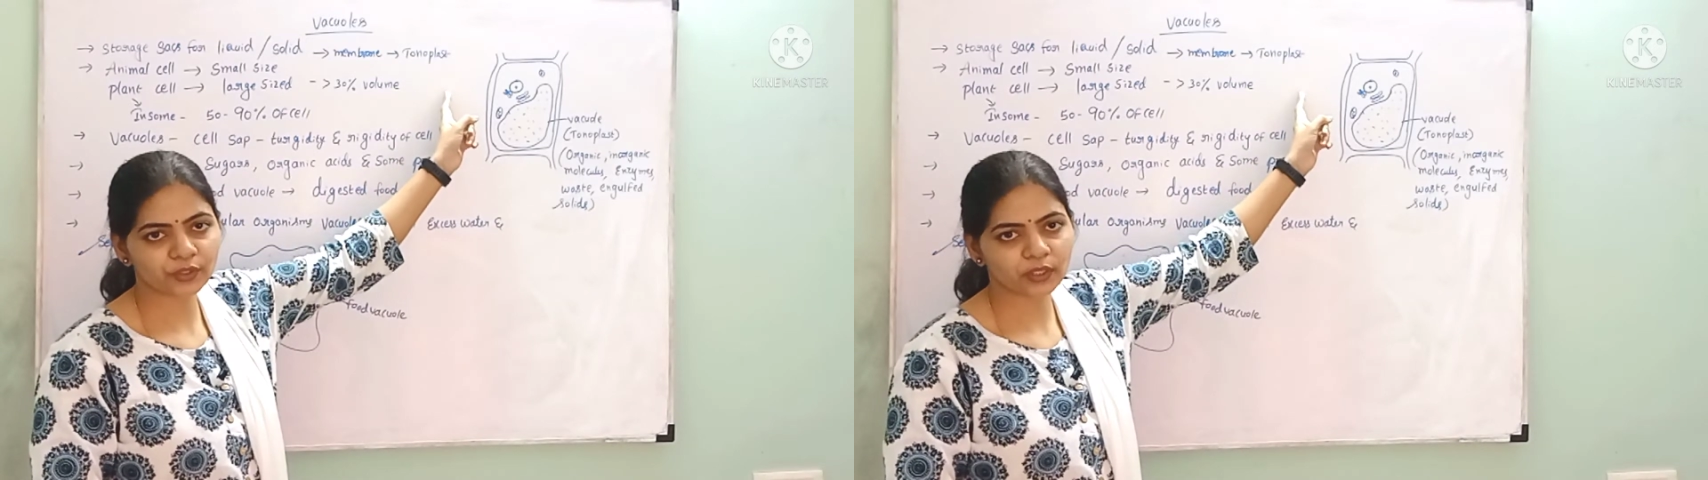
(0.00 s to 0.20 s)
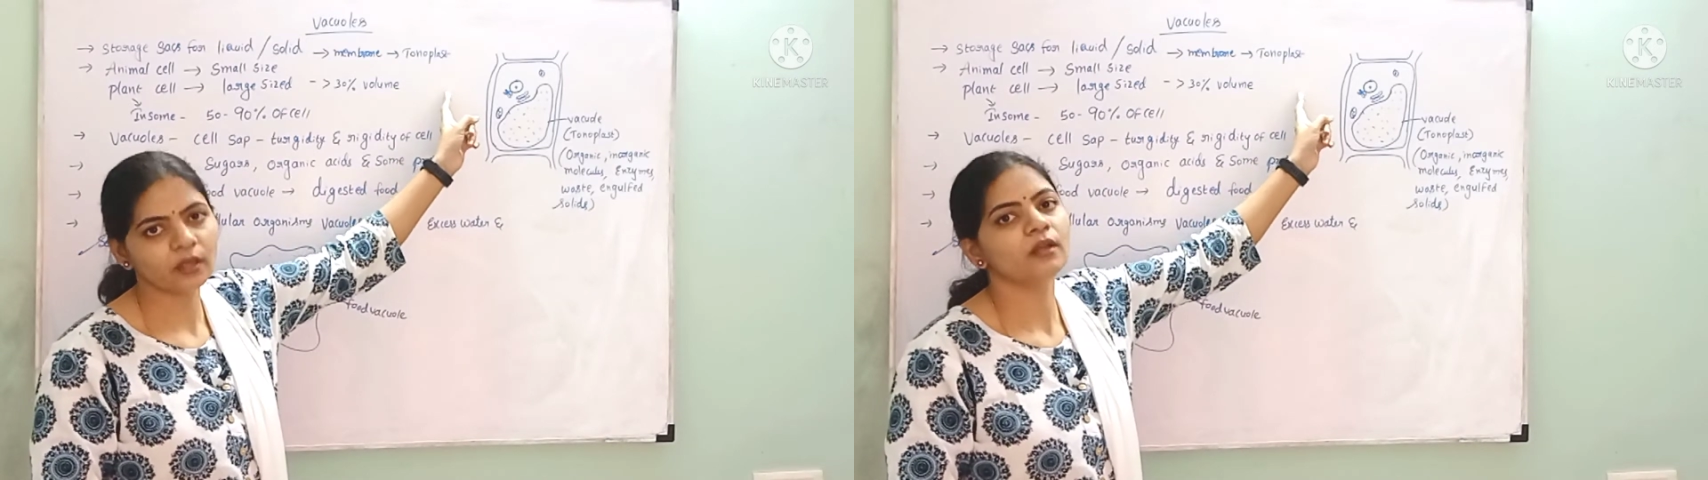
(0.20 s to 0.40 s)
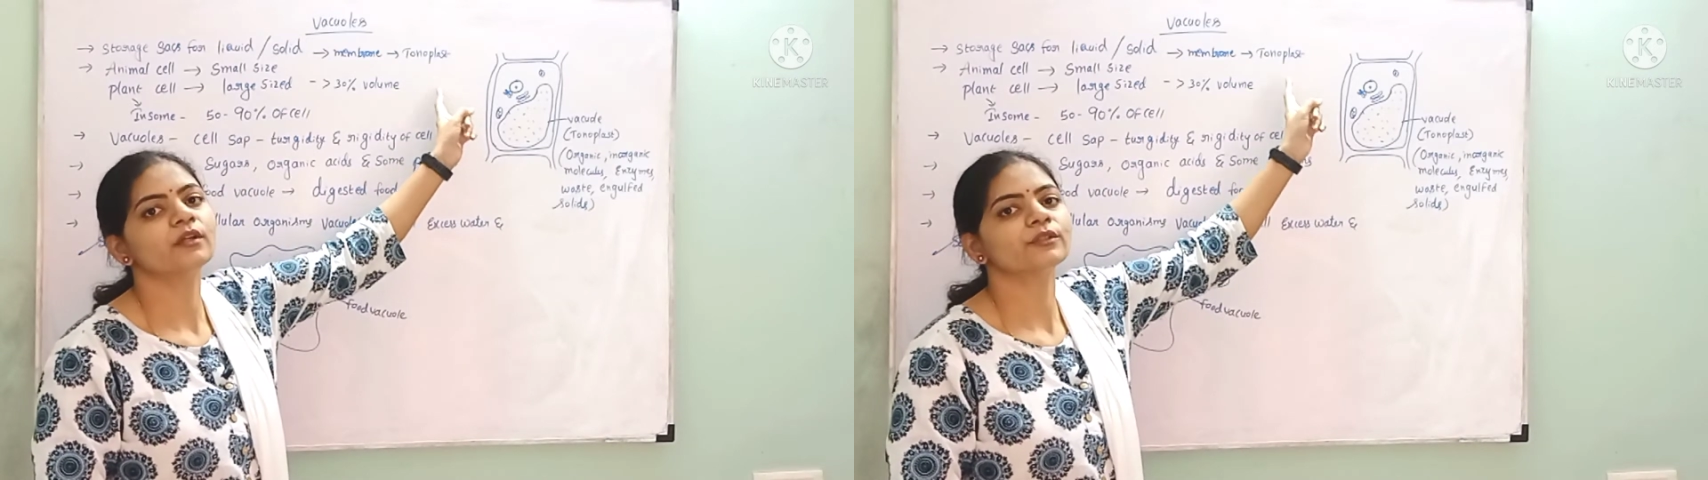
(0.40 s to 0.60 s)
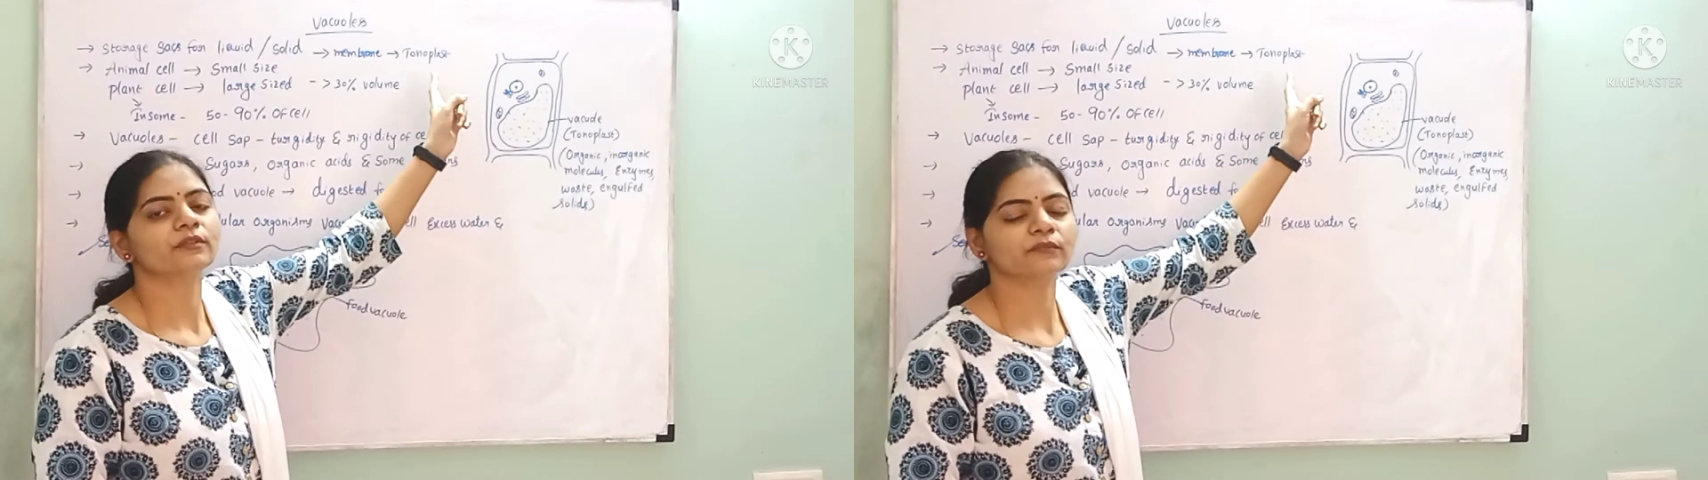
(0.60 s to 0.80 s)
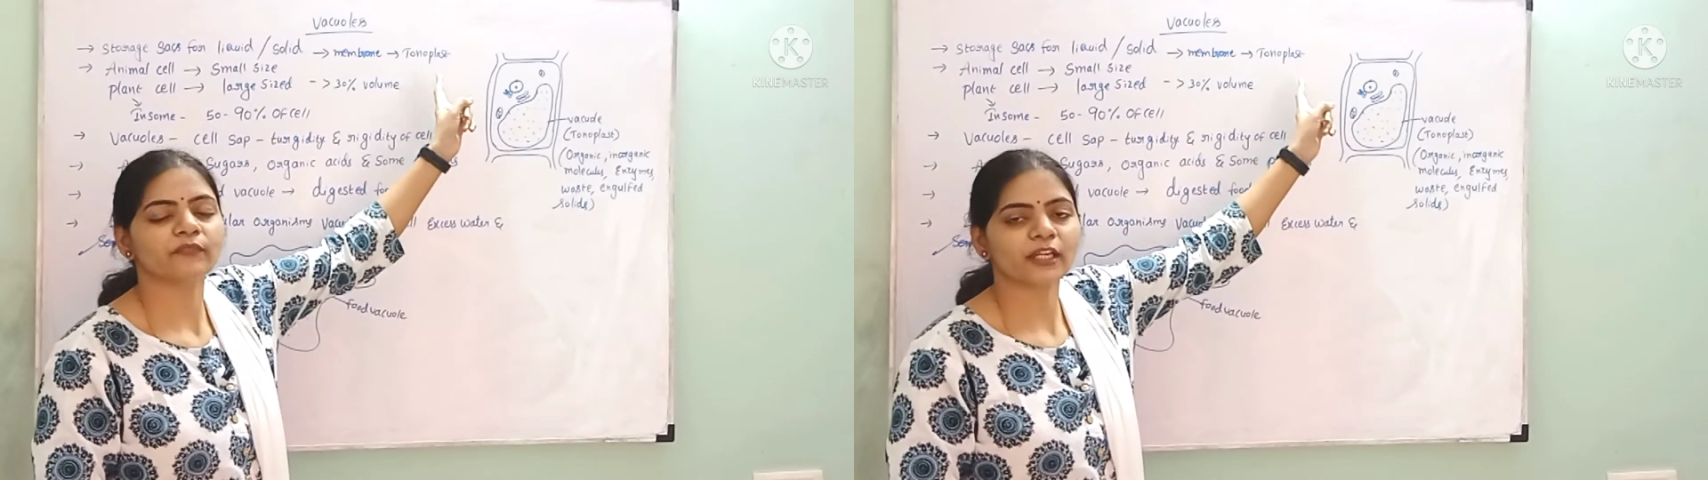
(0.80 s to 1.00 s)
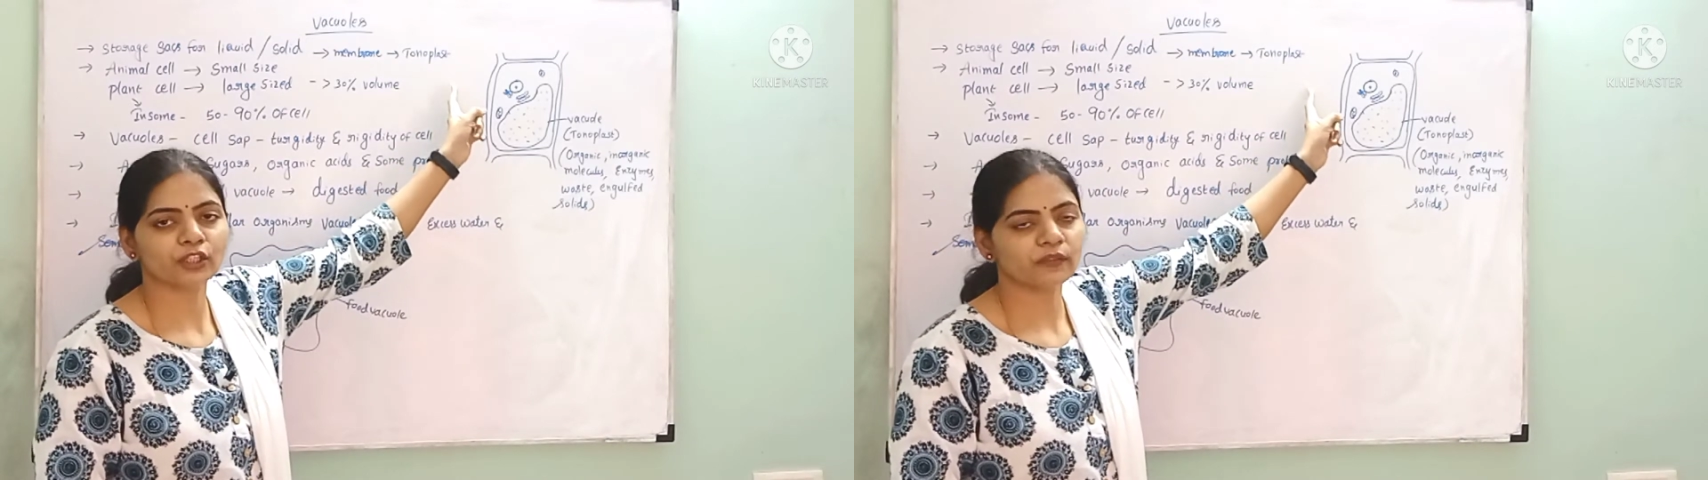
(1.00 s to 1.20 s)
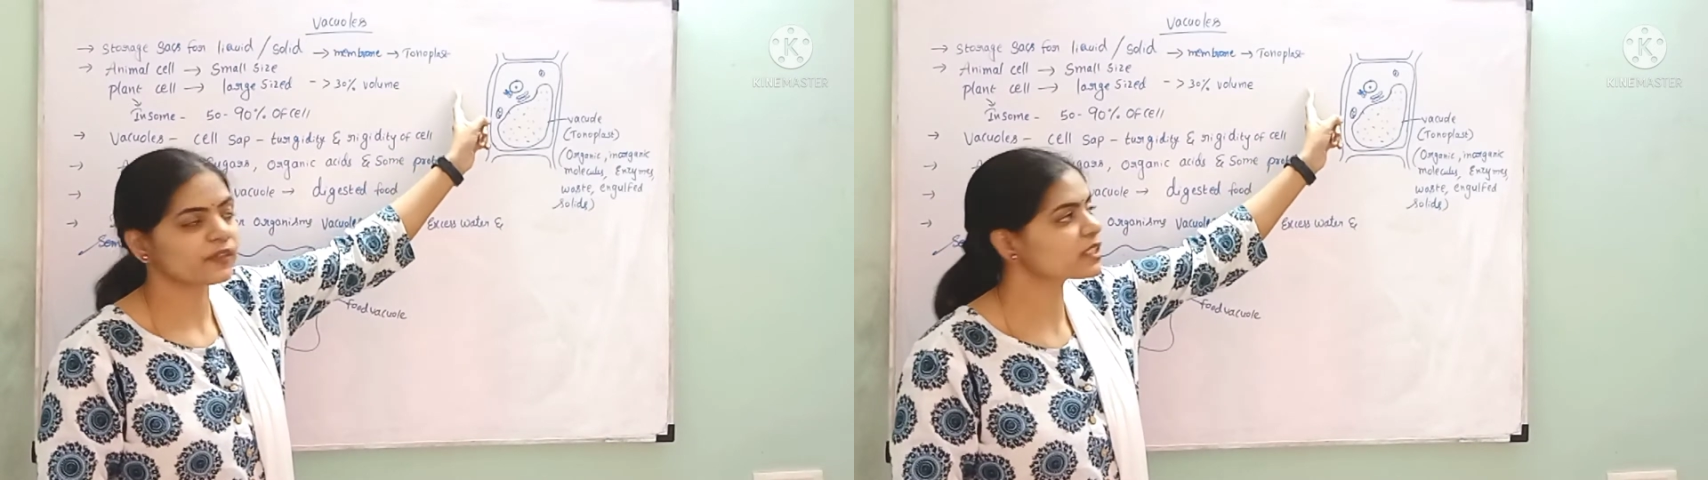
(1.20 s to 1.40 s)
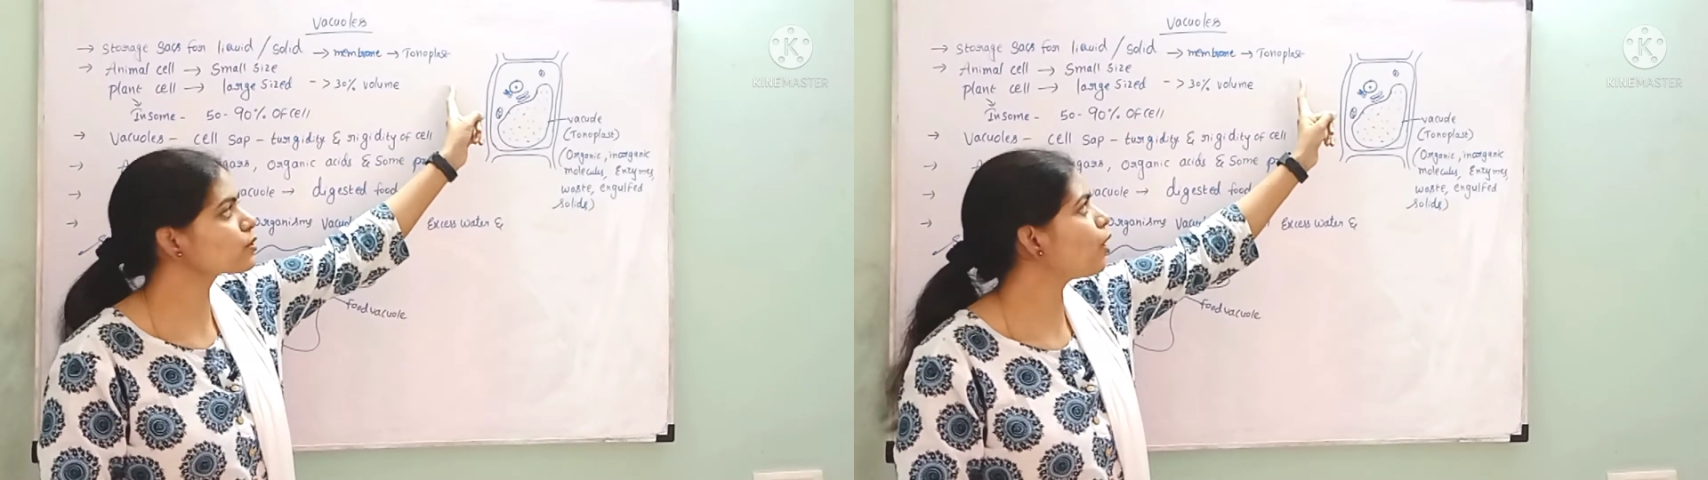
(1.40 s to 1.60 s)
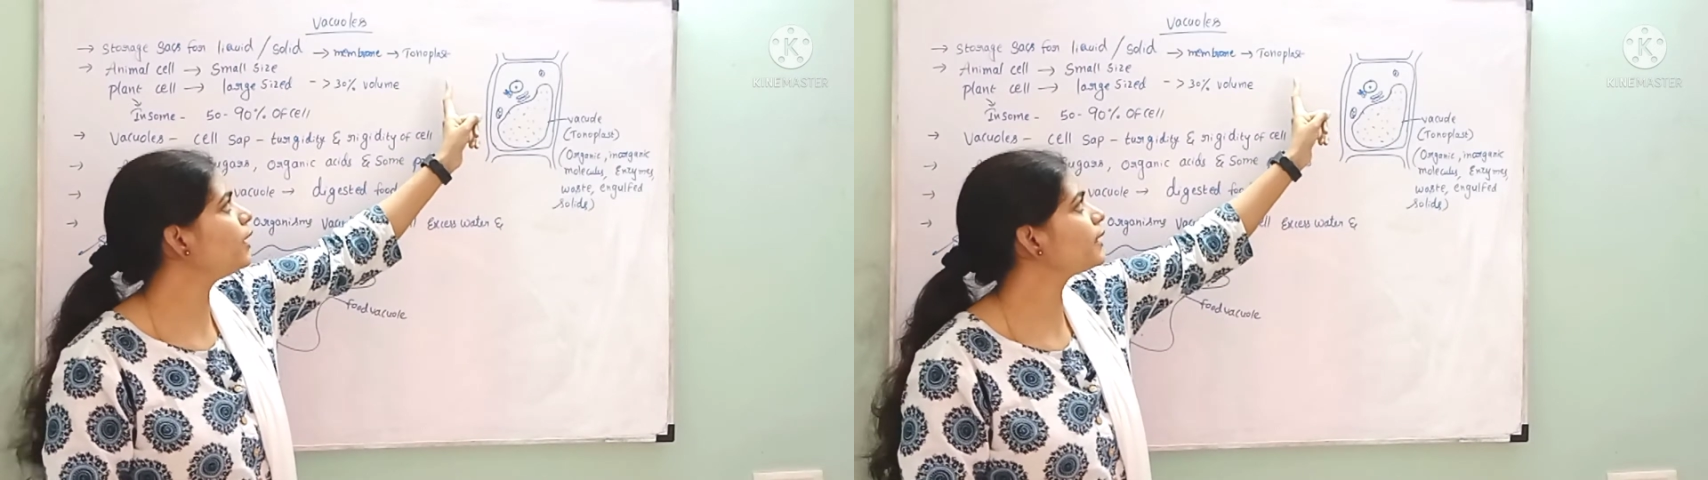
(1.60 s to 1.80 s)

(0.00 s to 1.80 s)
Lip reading: the vacuole was called?